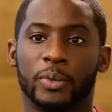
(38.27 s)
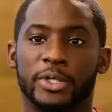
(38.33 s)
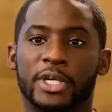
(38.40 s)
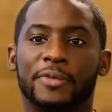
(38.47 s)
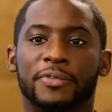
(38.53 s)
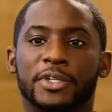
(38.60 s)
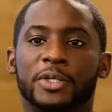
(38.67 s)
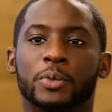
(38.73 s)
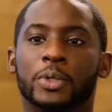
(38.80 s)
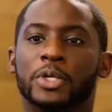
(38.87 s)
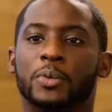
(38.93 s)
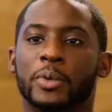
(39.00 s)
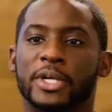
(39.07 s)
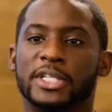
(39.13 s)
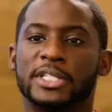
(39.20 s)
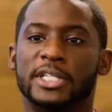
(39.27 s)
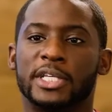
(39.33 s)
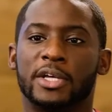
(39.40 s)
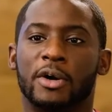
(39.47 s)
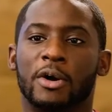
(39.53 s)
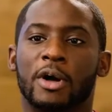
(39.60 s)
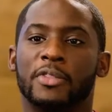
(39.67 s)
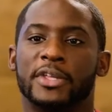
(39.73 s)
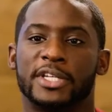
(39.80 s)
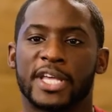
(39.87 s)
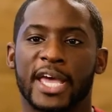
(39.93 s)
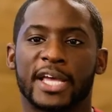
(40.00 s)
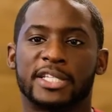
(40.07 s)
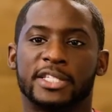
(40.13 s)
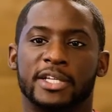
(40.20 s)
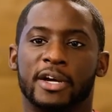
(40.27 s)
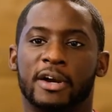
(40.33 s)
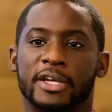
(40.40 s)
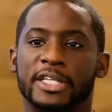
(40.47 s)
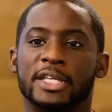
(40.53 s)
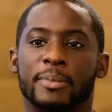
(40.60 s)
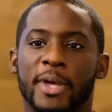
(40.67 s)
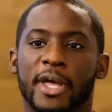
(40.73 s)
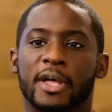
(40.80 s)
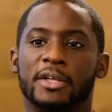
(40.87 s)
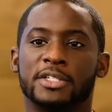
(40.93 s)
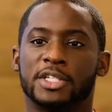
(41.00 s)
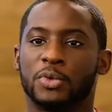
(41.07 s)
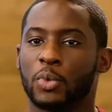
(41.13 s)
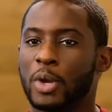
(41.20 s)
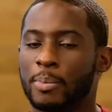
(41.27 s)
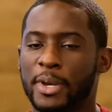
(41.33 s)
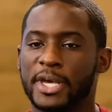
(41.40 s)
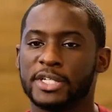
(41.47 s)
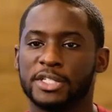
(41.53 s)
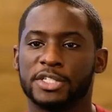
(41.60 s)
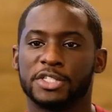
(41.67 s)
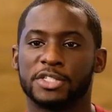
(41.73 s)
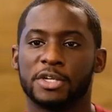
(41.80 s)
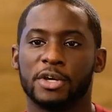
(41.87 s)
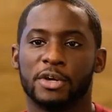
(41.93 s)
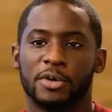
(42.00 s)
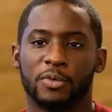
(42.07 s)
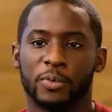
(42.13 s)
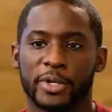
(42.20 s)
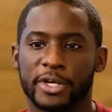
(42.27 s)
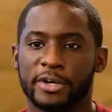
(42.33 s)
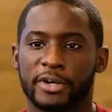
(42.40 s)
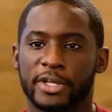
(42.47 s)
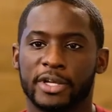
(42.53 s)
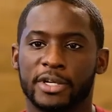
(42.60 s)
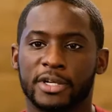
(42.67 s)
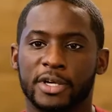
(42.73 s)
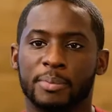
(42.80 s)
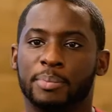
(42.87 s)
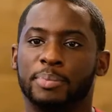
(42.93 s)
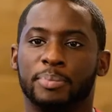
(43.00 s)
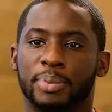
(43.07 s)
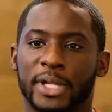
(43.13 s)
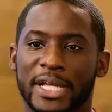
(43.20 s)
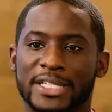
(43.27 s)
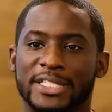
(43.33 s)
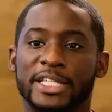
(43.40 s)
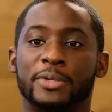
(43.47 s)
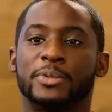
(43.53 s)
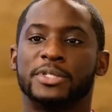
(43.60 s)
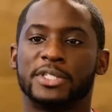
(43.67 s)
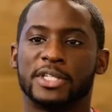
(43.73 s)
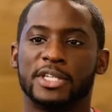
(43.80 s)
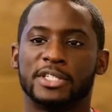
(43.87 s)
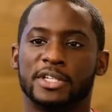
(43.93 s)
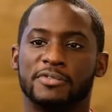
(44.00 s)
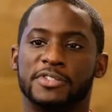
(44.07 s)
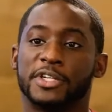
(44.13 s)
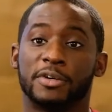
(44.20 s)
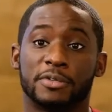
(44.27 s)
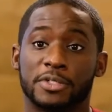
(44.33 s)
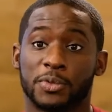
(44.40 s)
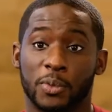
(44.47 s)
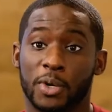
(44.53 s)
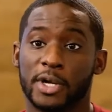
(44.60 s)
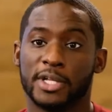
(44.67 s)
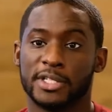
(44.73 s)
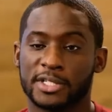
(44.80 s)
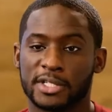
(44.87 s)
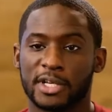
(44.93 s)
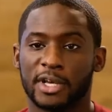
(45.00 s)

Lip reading: definitely wouldn't want to see all the text in our emails and web pages rendered in complex sequences of zeros and ones.